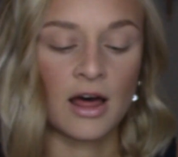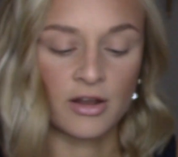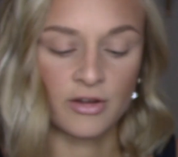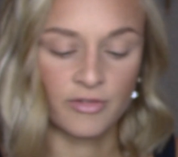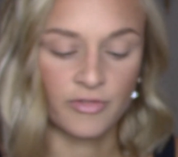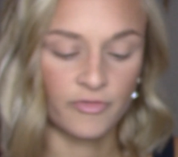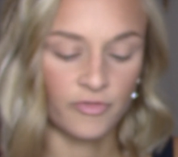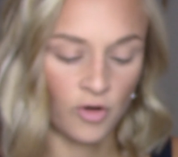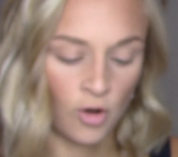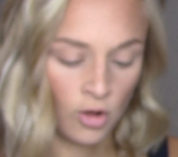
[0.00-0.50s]

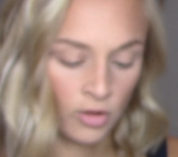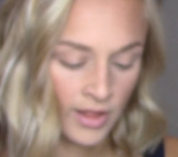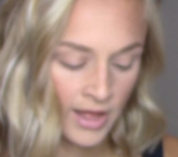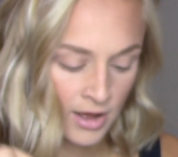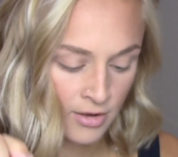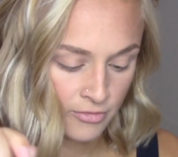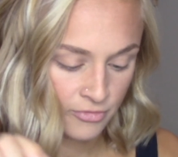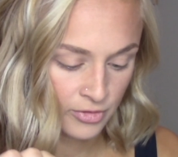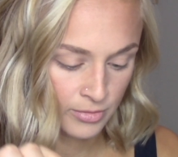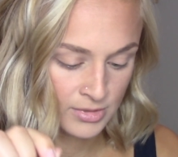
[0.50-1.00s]
of
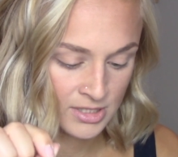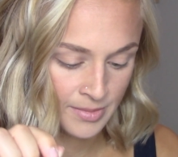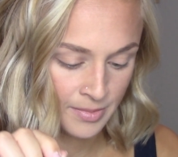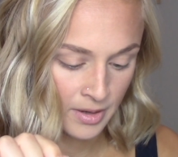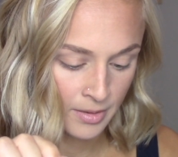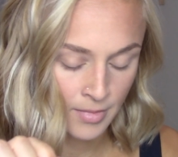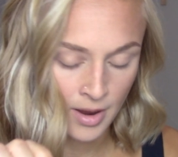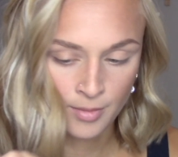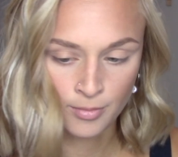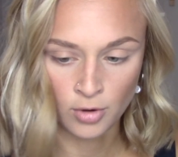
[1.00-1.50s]
fallout from
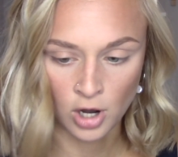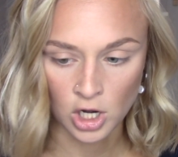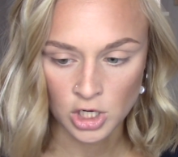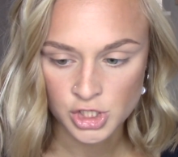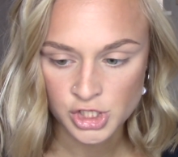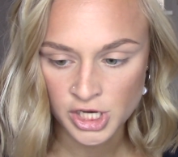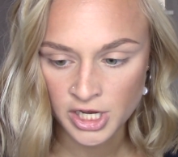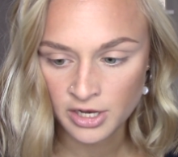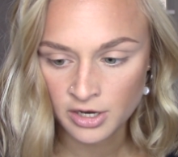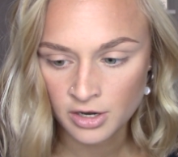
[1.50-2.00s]
dipping my
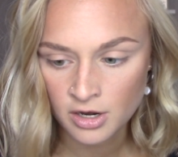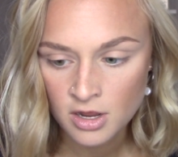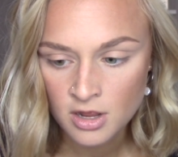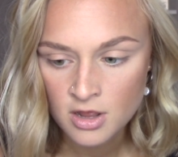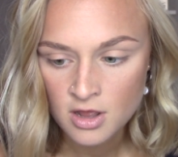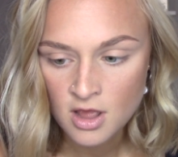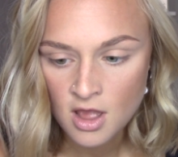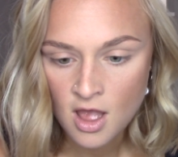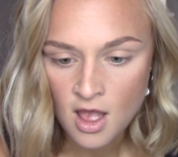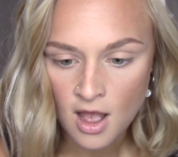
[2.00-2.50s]
brush in.
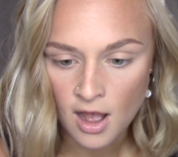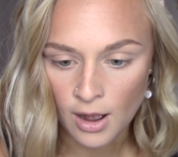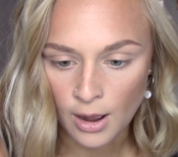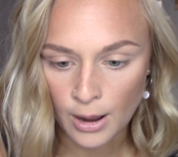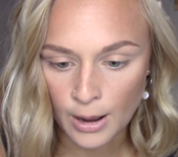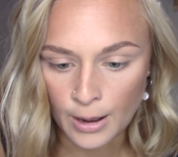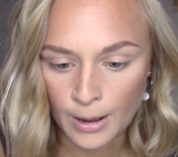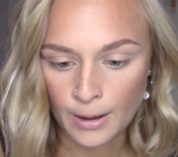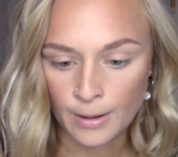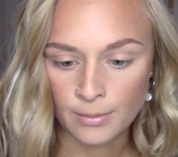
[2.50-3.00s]

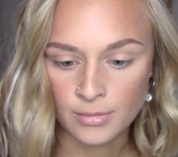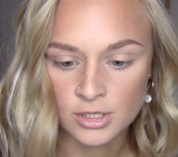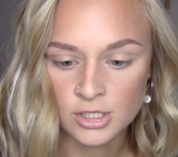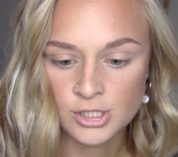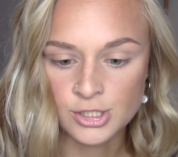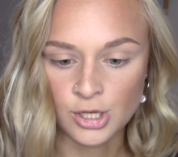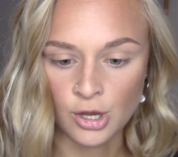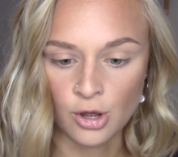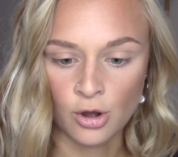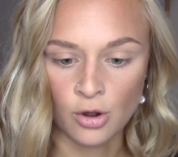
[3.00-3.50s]

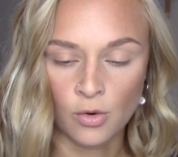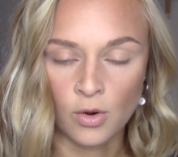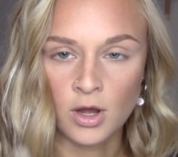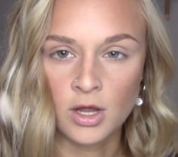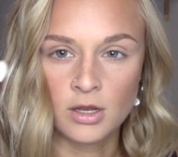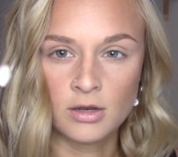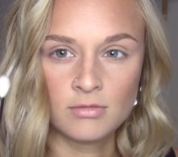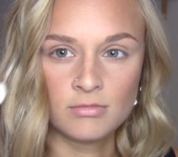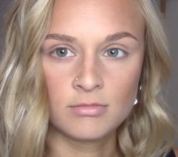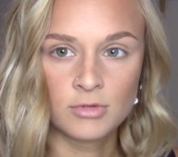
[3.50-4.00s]

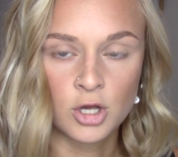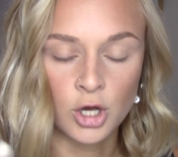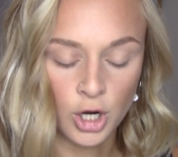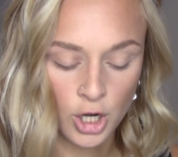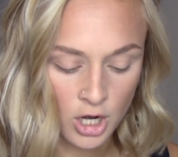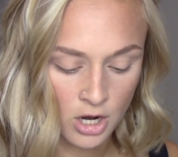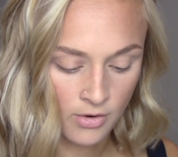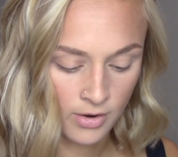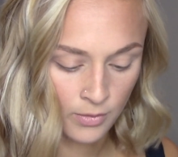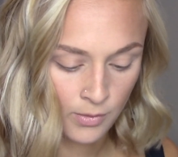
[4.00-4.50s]
So gonna
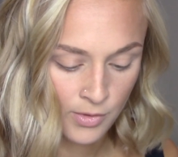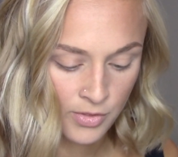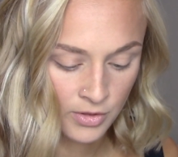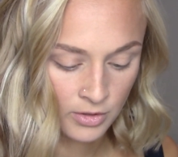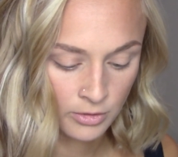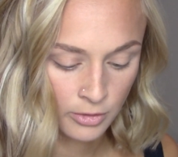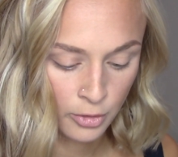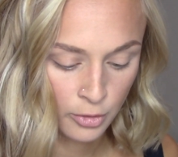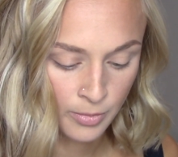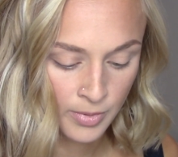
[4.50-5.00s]
go in with a
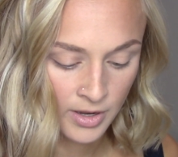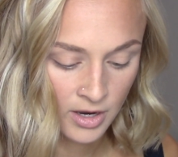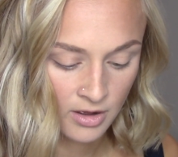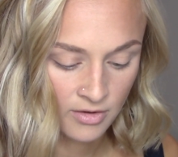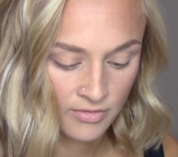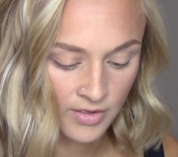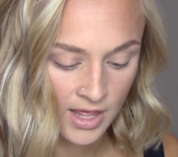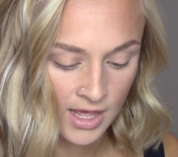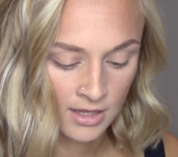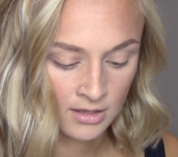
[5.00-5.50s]
little bit
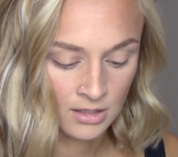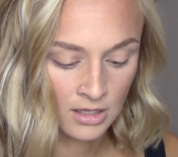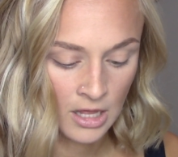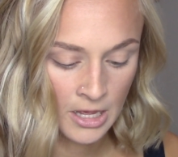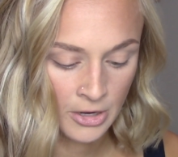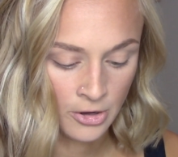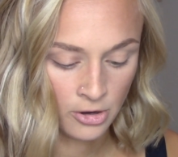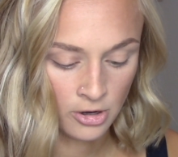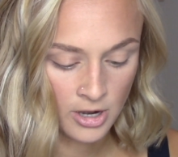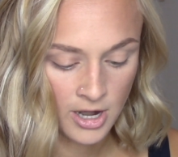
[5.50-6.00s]
of a
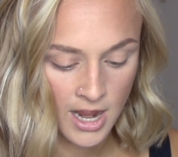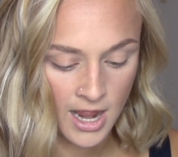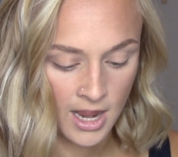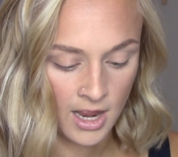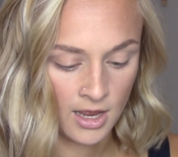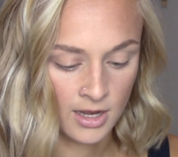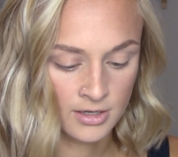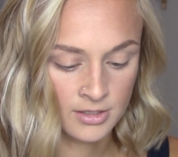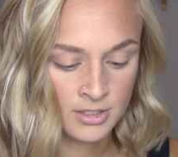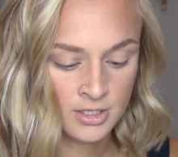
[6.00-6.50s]
lighter
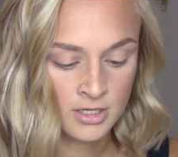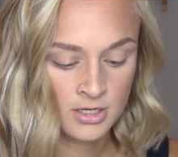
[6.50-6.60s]
hand.